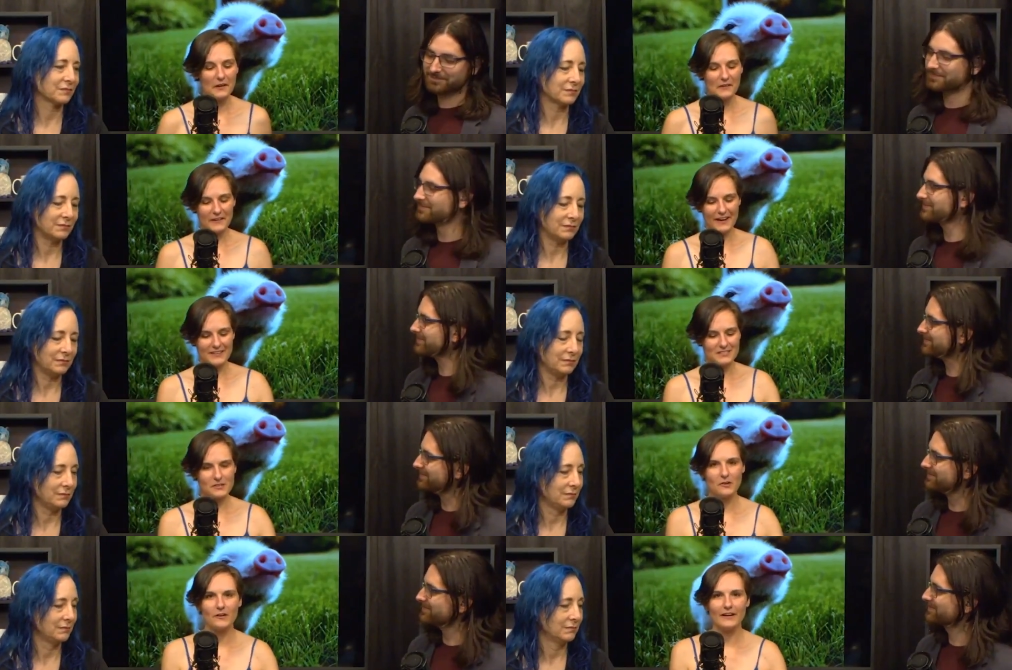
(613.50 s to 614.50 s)
Speaker 1: All right.
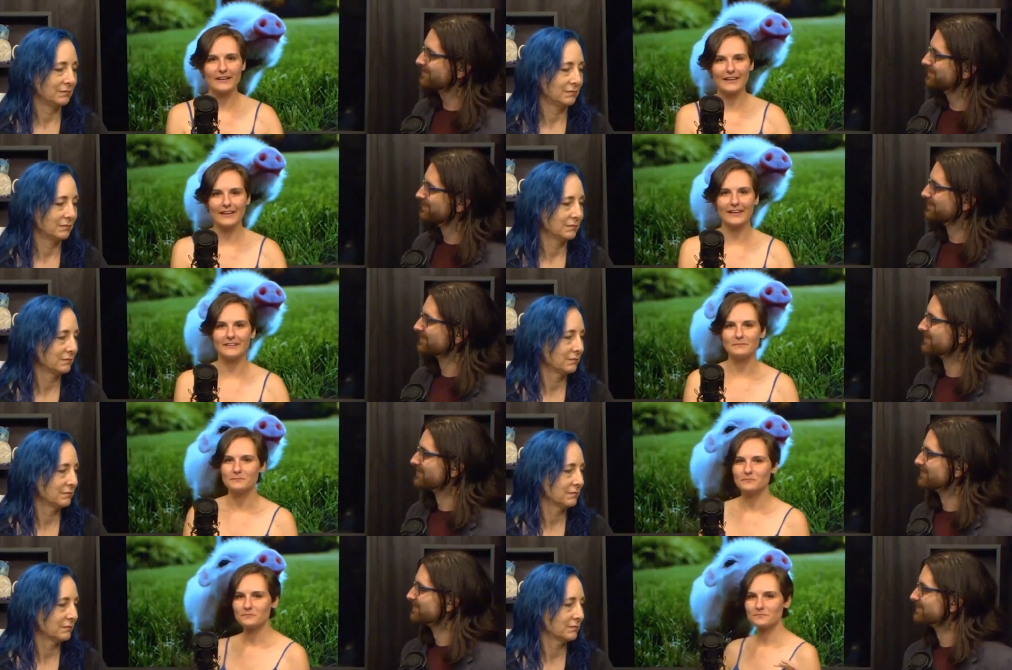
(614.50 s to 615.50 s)
So again,